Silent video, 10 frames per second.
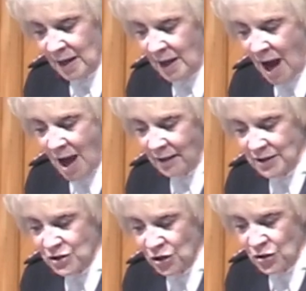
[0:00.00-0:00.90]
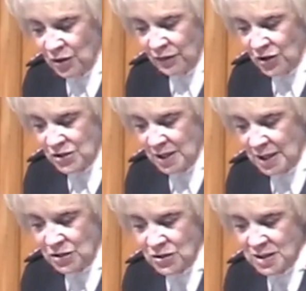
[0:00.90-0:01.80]
college or university,
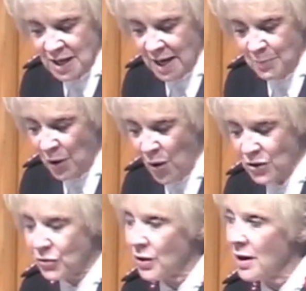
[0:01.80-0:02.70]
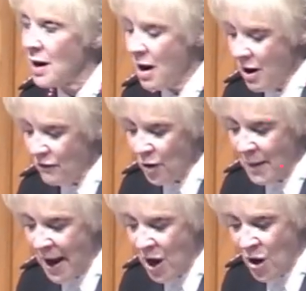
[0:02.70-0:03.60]
to study poetry for
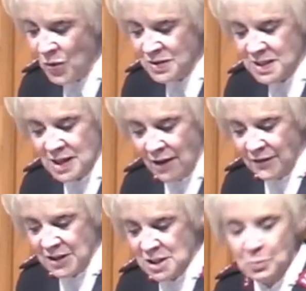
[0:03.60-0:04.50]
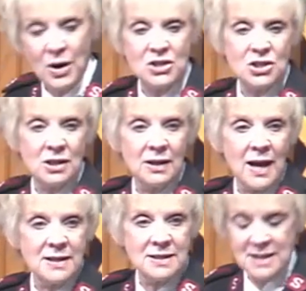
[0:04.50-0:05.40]
my own self-expression and